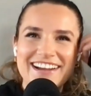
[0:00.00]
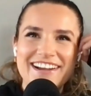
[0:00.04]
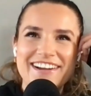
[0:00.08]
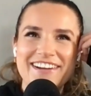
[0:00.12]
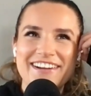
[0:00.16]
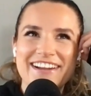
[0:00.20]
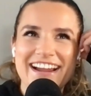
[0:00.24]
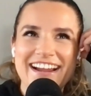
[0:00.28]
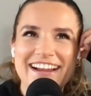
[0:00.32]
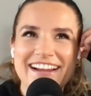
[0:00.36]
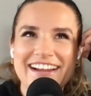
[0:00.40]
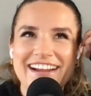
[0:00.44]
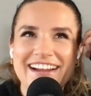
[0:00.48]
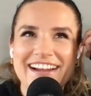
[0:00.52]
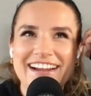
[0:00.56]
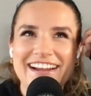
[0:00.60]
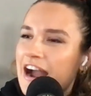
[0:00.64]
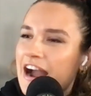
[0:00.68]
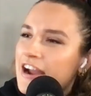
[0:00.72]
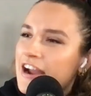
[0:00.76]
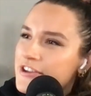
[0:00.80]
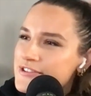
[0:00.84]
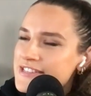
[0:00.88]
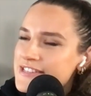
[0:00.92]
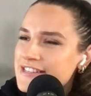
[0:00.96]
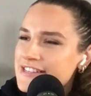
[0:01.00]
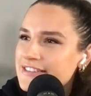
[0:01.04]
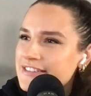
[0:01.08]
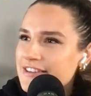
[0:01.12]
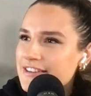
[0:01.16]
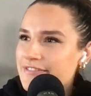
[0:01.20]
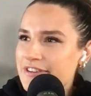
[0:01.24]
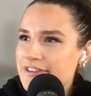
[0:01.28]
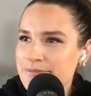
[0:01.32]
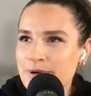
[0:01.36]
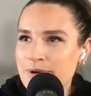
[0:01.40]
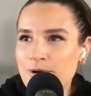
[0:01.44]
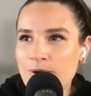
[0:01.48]
Okay. I used to
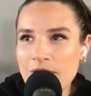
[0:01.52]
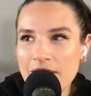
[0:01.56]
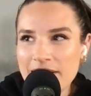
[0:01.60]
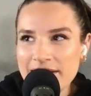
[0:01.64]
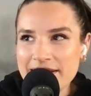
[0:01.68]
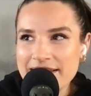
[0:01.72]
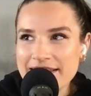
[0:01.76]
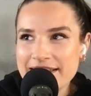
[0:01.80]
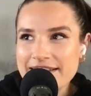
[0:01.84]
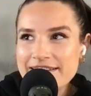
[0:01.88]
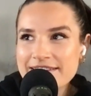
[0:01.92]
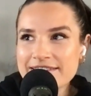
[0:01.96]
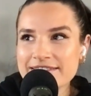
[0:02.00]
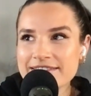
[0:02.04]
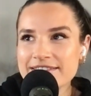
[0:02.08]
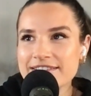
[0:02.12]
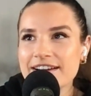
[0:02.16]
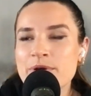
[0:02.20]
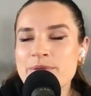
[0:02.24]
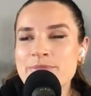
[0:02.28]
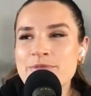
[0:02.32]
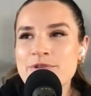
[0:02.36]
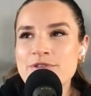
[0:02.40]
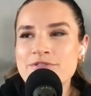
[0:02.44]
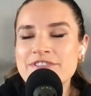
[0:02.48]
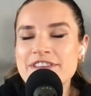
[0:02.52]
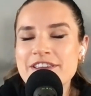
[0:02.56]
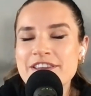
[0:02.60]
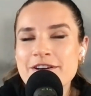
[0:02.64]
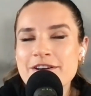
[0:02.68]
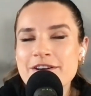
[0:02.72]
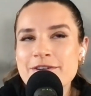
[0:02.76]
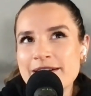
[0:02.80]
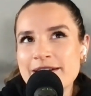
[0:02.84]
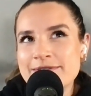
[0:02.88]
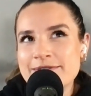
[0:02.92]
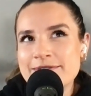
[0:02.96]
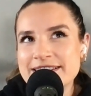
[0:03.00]
live in Milwaukee. We moved there
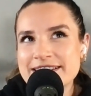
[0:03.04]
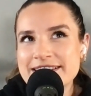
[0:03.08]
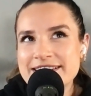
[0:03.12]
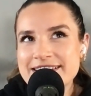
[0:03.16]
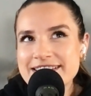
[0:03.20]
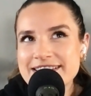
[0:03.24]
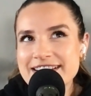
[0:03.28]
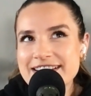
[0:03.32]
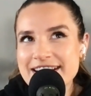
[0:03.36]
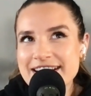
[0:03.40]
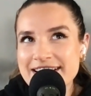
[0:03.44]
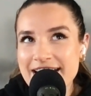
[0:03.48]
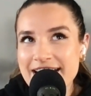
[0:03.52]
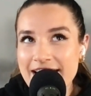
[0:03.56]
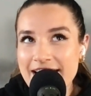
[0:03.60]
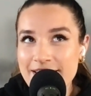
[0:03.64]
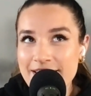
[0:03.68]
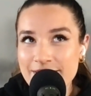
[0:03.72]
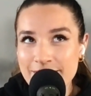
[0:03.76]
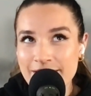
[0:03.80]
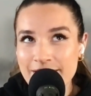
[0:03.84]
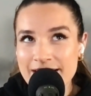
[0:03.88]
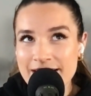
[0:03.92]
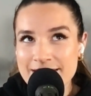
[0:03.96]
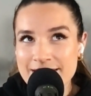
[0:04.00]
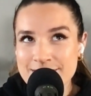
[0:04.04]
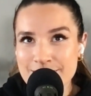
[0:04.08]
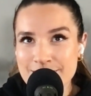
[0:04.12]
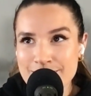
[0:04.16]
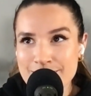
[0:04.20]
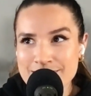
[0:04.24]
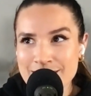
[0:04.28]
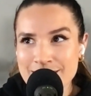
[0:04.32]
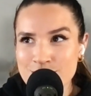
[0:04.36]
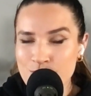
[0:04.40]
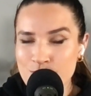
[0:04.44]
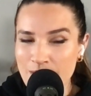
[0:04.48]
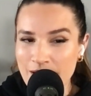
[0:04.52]
when I was in 8th grade. So I was
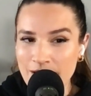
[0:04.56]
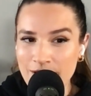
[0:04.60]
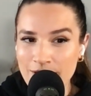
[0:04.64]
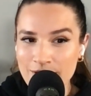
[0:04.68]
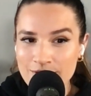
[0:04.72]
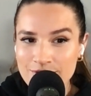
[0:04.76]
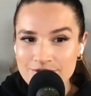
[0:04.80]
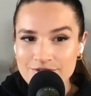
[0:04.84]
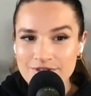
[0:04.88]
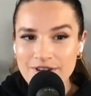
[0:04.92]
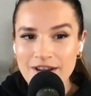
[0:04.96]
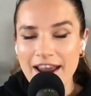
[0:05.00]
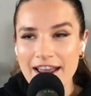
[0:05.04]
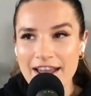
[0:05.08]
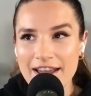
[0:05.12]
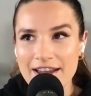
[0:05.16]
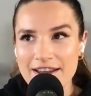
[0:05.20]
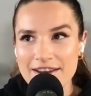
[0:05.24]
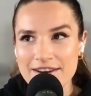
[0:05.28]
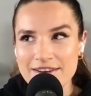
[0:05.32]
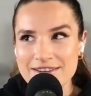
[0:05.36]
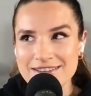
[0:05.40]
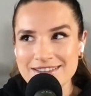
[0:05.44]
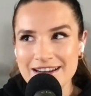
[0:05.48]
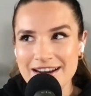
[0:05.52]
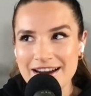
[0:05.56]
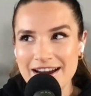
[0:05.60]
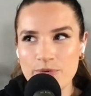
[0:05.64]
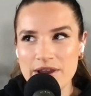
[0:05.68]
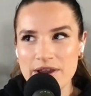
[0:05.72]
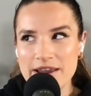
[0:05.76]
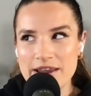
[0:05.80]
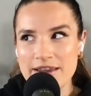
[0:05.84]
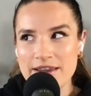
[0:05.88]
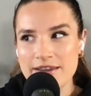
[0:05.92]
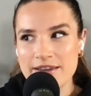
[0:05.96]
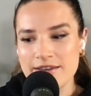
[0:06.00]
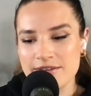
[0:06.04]
like 12. And
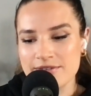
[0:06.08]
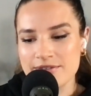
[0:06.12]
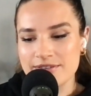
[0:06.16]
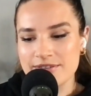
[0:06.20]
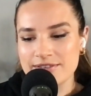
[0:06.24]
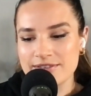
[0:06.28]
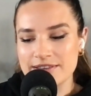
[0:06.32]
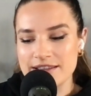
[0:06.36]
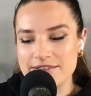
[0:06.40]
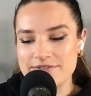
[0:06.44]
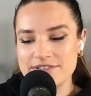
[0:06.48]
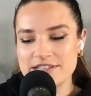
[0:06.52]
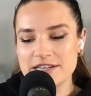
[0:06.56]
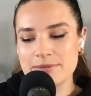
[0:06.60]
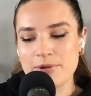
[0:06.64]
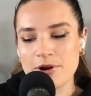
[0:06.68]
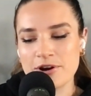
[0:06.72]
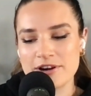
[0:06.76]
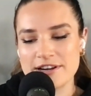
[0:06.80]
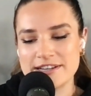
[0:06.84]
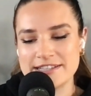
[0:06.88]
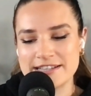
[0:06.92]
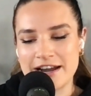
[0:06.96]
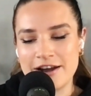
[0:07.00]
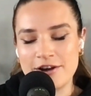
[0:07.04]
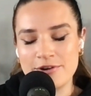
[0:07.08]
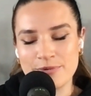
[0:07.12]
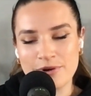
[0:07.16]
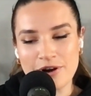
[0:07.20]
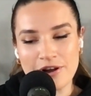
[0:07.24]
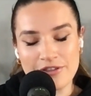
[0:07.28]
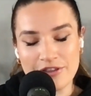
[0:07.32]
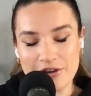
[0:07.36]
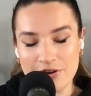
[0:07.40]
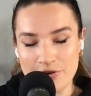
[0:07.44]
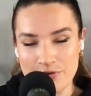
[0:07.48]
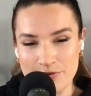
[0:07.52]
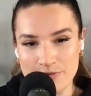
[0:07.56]
we lived in a part of town where
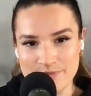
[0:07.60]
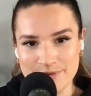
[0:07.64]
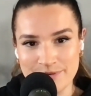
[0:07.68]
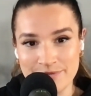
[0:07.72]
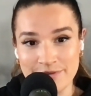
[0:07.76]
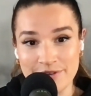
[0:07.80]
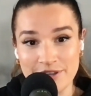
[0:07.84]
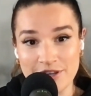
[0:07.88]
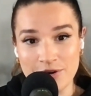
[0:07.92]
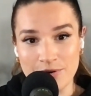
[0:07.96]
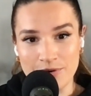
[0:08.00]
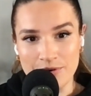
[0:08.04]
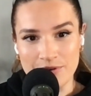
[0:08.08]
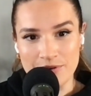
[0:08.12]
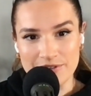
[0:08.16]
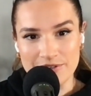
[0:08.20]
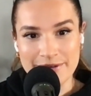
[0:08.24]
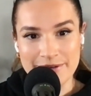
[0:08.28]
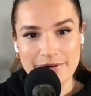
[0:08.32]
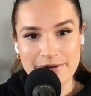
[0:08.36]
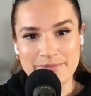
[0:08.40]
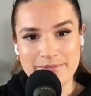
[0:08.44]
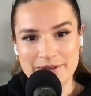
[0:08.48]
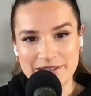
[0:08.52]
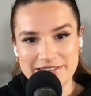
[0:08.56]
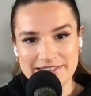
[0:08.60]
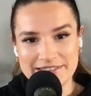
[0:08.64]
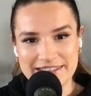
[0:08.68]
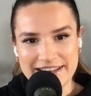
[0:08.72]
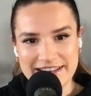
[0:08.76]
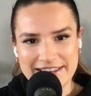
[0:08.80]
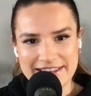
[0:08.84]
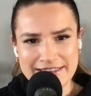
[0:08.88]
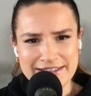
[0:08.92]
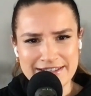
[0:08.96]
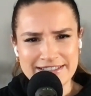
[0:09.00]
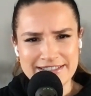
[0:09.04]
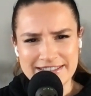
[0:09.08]
all the homes were really old. They were built in
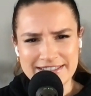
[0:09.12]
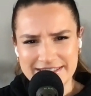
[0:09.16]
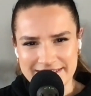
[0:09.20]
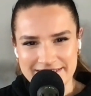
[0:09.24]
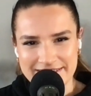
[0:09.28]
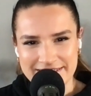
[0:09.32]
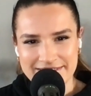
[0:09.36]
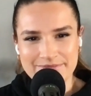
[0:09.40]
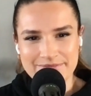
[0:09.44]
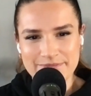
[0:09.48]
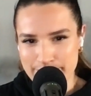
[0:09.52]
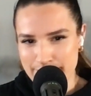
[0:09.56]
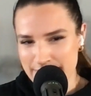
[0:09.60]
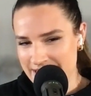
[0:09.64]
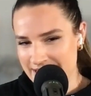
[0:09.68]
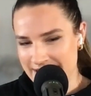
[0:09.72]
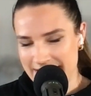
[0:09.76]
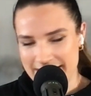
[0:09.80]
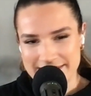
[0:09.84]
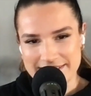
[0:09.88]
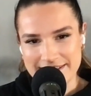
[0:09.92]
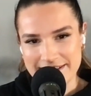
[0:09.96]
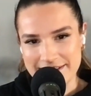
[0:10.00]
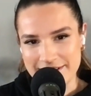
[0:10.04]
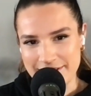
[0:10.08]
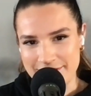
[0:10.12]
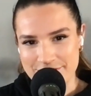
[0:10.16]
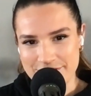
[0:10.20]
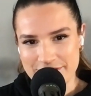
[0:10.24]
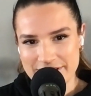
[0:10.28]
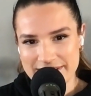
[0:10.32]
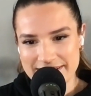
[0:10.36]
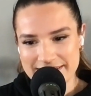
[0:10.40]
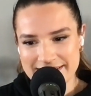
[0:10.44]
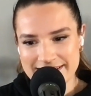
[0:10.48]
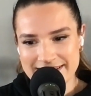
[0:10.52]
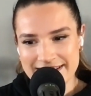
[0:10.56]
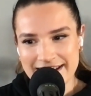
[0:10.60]
like the mid
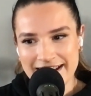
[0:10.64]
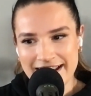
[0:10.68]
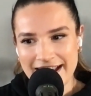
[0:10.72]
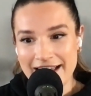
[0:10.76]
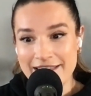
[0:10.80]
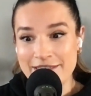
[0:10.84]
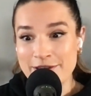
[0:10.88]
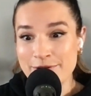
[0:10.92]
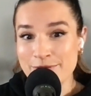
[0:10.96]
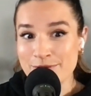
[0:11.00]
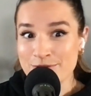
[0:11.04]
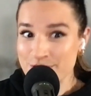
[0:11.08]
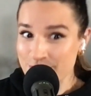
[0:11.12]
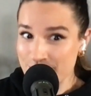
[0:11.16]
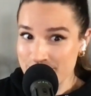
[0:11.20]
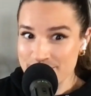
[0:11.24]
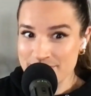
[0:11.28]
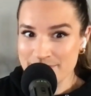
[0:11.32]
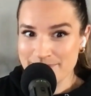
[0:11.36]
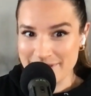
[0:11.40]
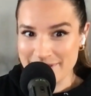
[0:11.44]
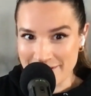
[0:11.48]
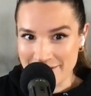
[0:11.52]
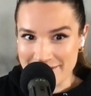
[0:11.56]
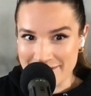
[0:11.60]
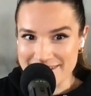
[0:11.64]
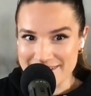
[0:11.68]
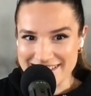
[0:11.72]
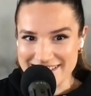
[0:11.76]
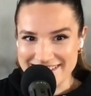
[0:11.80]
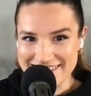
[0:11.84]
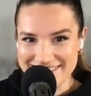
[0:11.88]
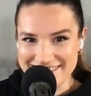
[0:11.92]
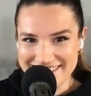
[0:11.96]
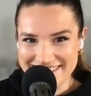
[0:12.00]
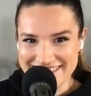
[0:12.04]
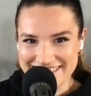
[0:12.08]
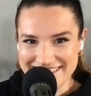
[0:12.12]
1800s and they were known to be
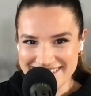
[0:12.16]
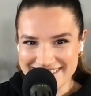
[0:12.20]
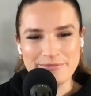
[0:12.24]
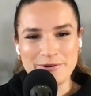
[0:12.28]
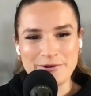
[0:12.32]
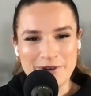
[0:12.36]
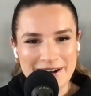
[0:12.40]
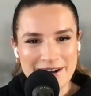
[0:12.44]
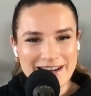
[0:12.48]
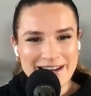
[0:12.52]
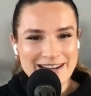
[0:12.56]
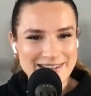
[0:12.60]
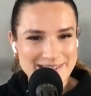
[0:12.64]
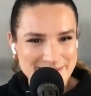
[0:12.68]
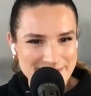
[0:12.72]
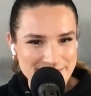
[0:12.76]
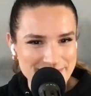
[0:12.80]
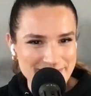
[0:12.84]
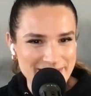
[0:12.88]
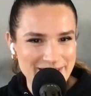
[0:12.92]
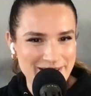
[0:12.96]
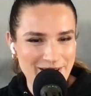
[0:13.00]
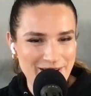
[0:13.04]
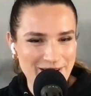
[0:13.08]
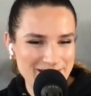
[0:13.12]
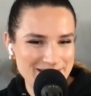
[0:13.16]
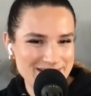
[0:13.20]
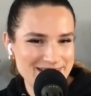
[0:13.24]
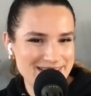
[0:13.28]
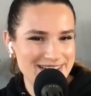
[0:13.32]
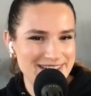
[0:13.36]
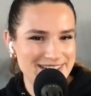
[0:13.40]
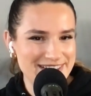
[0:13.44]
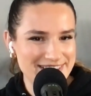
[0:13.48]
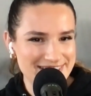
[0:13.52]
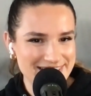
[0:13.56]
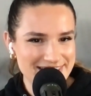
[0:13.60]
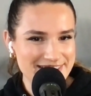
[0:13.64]
haunted. Milwaukee has some like
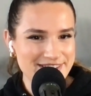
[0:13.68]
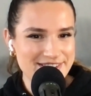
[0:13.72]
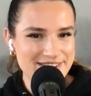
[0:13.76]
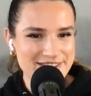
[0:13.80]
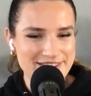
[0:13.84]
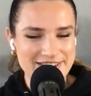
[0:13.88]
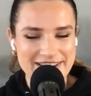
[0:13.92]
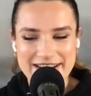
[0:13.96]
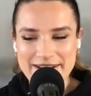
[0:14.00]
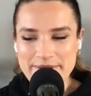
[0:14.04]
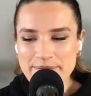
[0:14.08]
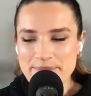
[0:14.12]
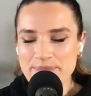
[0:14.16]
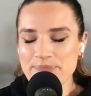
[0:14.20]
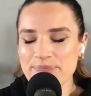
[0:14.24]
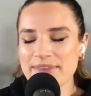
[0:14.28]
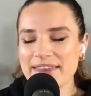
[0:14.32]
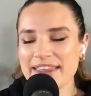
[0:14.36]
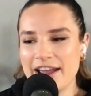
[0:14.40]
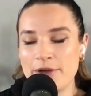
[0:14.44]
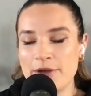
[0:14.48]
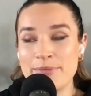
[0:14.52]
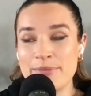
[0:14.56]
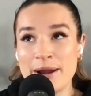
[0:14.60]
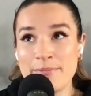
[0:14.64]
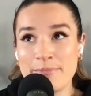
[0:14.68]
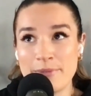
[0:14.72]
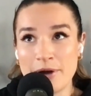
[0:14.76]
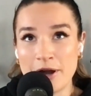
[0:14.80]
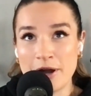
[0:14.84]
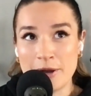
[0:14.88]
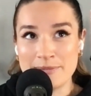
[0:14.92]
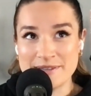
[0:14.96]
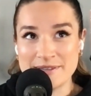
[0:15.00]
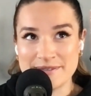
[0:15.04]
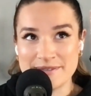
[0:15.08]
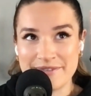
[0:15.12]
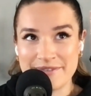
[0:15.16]
haunted history. And my
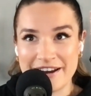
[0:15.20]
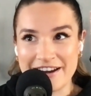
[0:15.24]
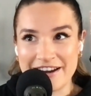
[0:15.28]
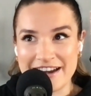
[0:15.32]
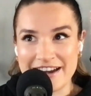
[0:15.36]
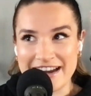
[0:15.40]
mom is